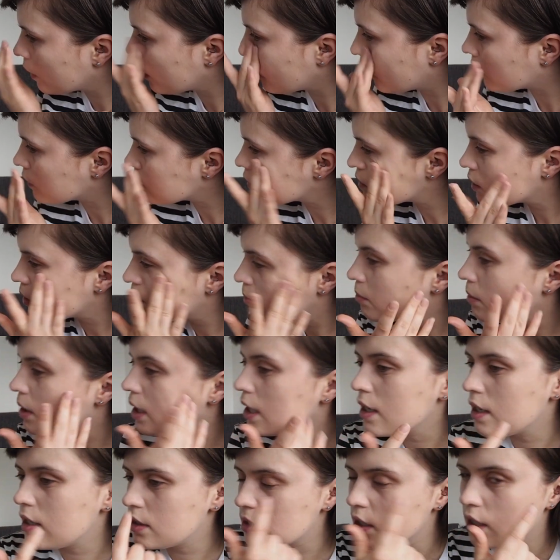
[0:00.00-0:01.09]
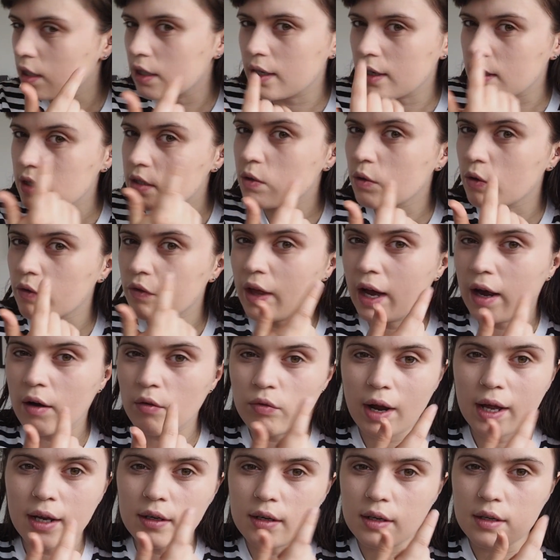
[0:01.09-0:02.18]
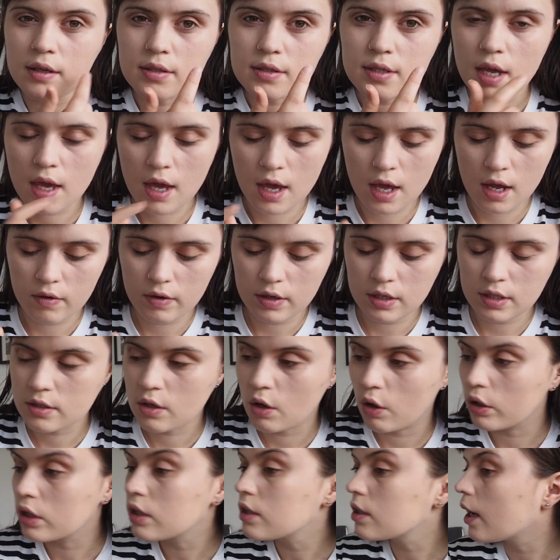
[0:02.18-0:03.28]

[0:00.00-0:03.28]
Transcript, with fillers: Yeah, see, immediately sort of that redness here has gone